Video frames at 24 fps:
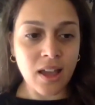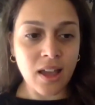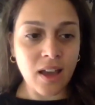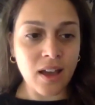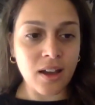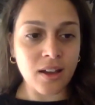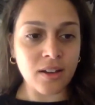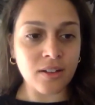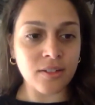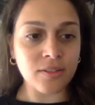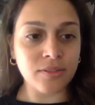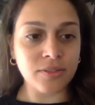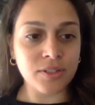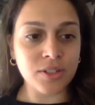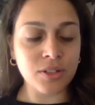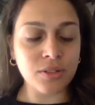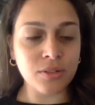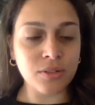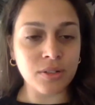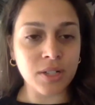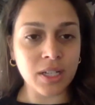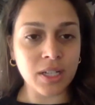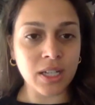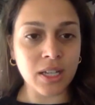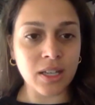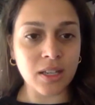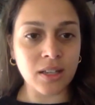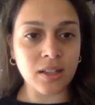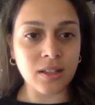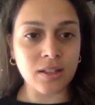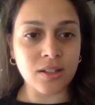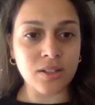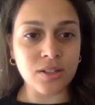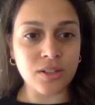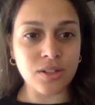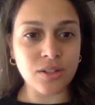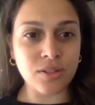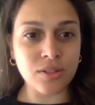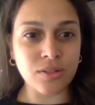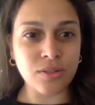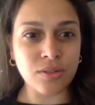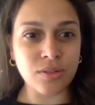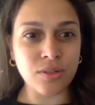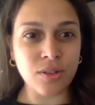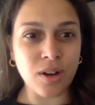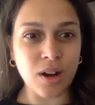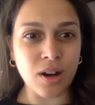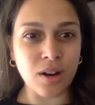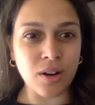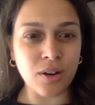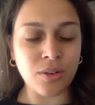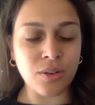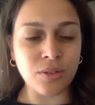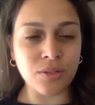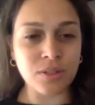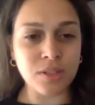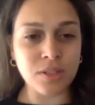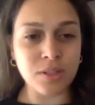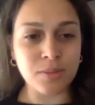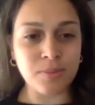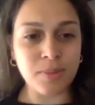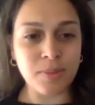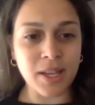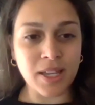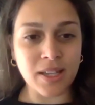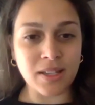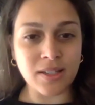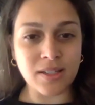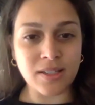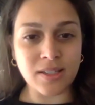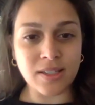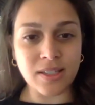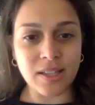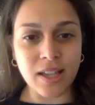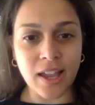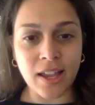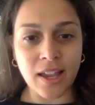of tuning into our own space.